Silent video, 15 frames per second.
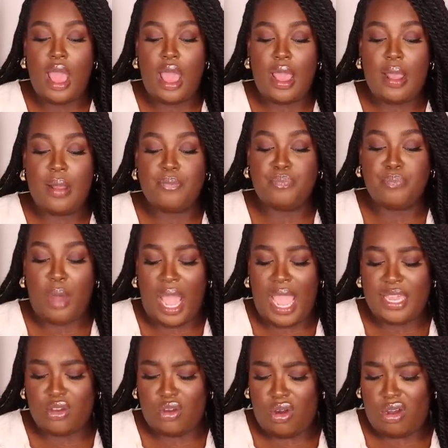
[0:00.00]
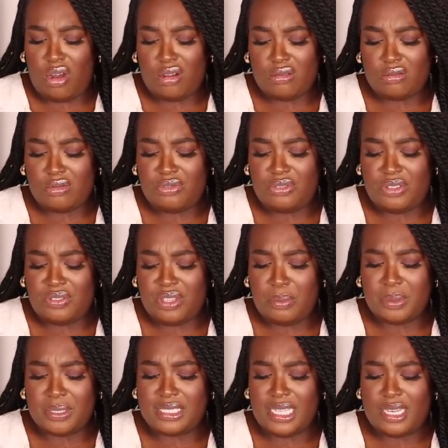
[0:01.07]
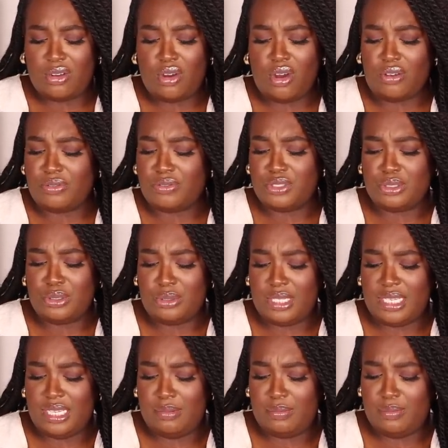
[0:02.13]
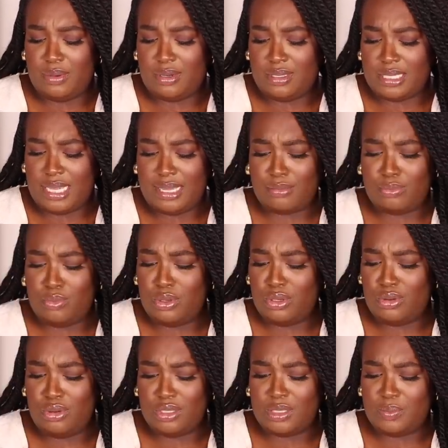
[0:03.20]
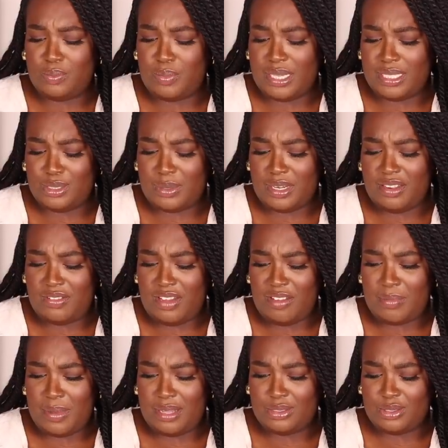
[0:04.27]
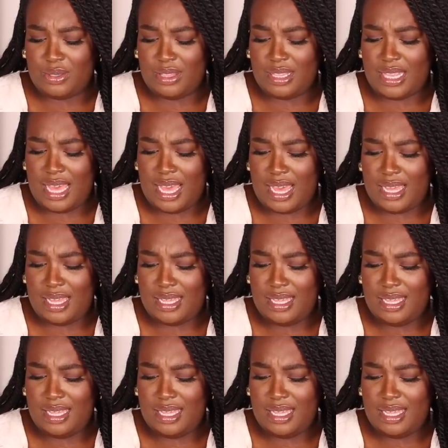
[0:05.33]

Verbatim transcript: Um, but I got 50% off, surely, because I would not spend £25 on that.